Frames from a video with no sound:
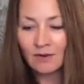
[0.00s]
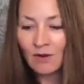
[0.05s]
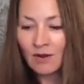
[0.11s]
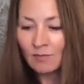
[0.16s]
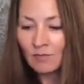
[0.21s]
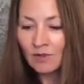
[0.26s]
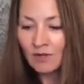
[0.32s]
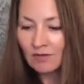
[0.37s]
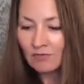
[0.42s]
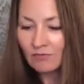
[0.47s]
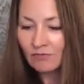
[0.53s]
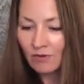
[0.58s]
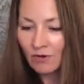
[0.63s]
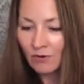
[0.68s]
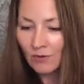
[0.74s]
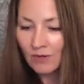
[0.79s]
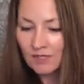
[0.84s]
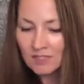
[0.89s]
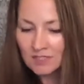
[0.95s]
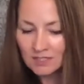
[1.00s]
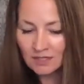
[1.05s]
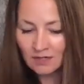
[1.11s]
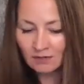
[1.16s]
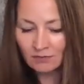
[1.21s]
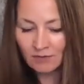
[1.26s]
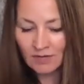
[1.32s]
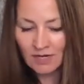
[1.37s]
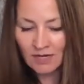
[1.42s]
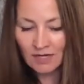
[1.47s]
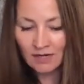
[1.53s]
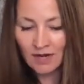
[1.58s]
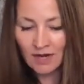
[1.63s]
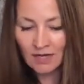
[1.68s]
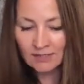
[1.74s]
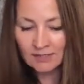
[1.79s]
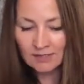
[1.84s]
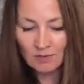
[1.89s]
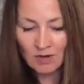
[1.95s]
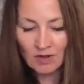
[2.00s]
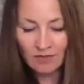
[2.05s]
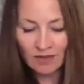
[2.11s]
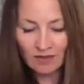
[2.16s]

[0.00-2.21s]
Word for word: I'm looking forward to your reading next month.